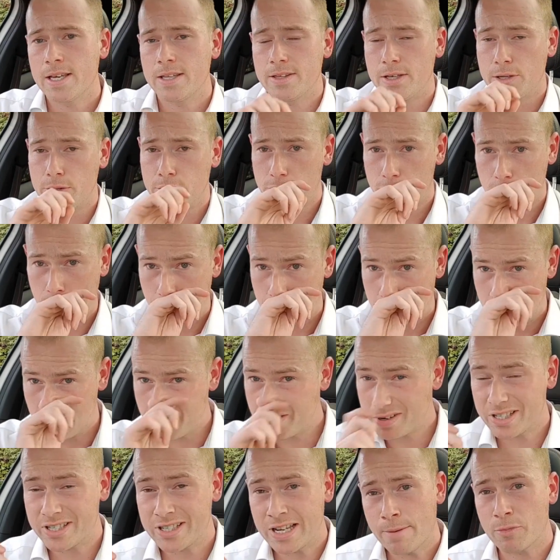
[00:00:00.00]
there's some
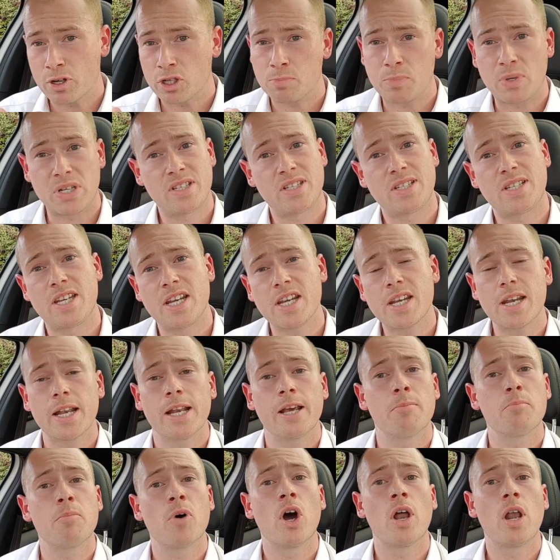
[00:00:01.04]
new examiners,
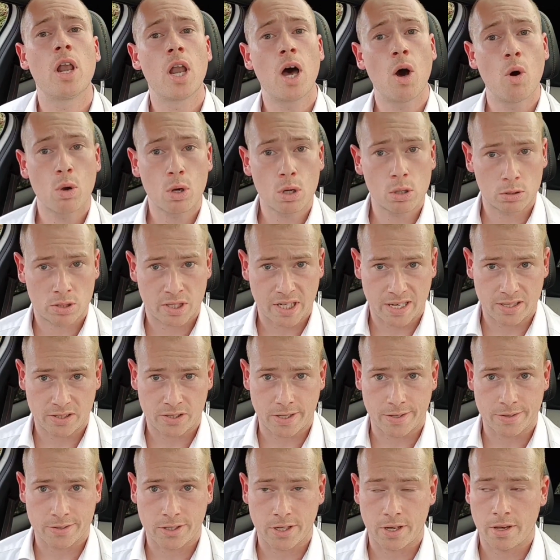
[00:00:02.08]
particularly at my local test
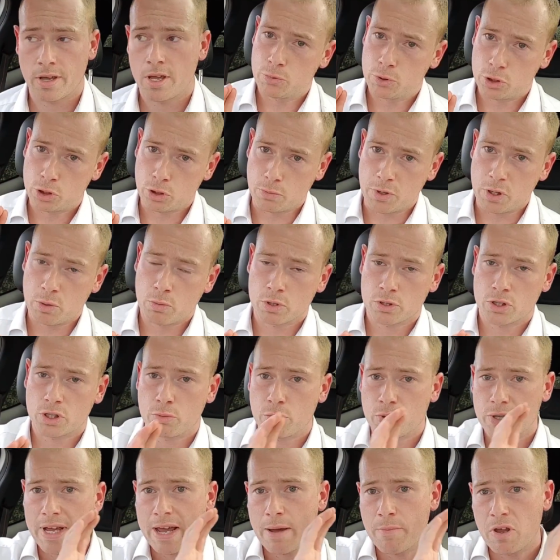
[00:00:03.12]
centre. Some of the ones that
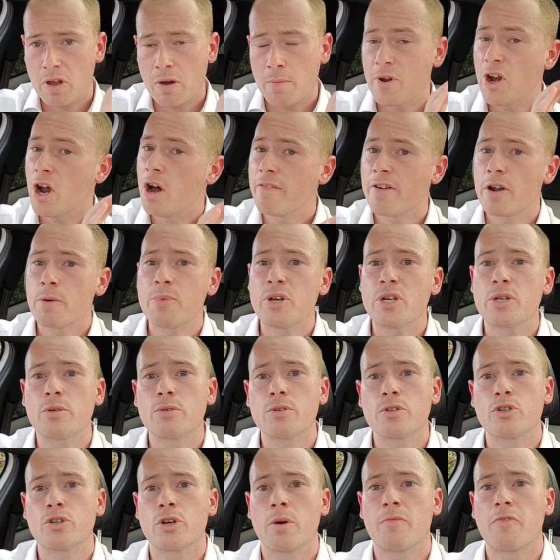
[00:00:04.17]
were there, I mean, I've only been
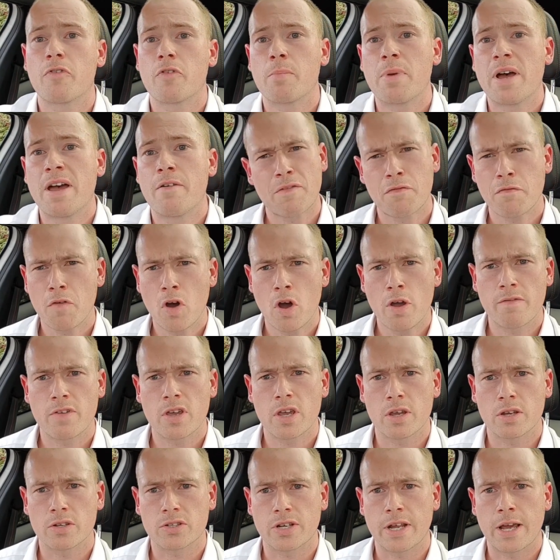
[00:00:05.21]
doing the job for about 5
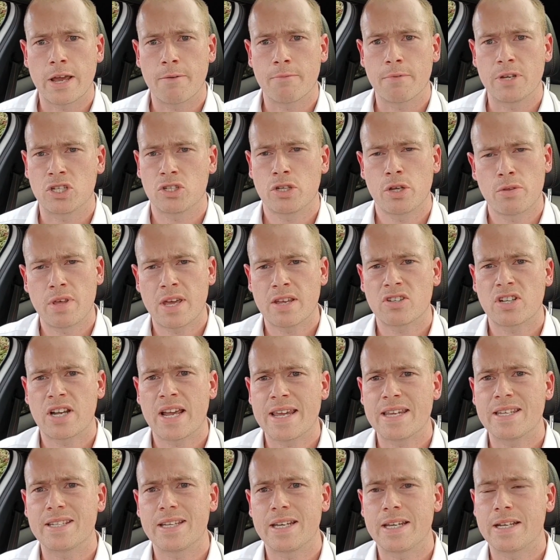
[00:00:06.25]
years now. It's
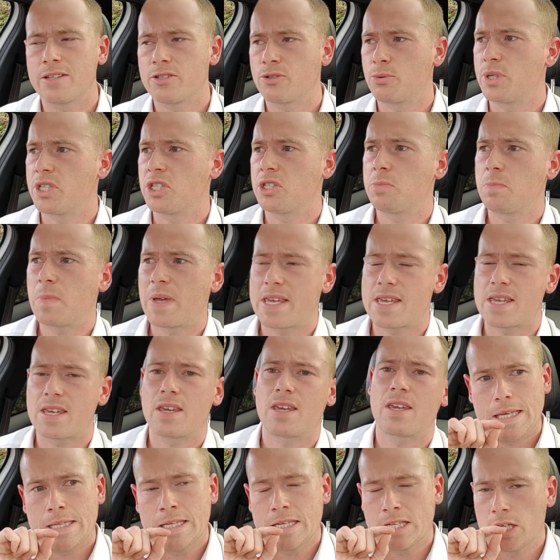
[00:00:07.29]
2018 as we speak.
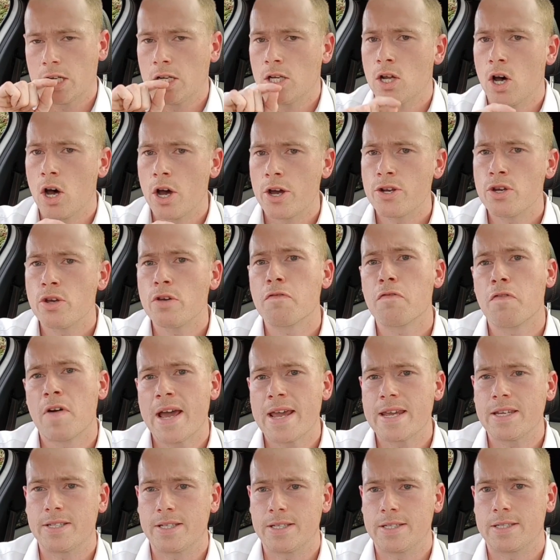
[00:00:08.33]
There's a lot of new
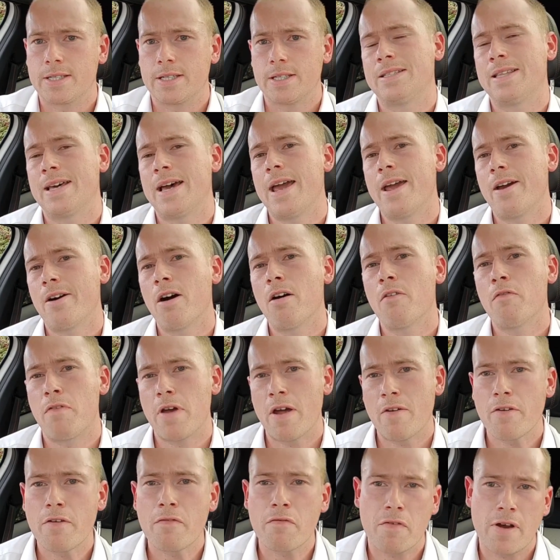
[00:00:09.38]
faces. They are
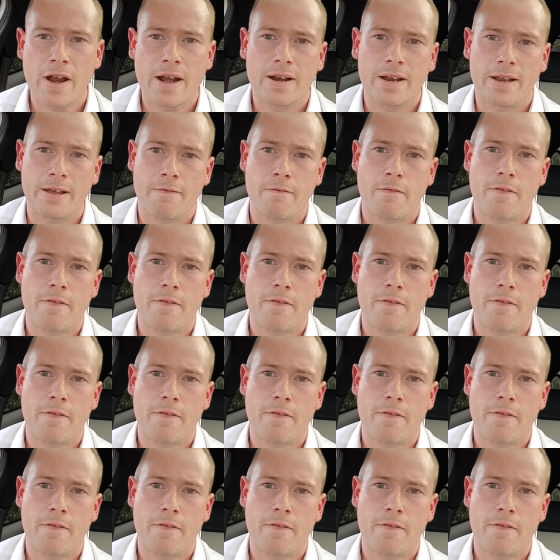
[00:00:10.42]
very friendly and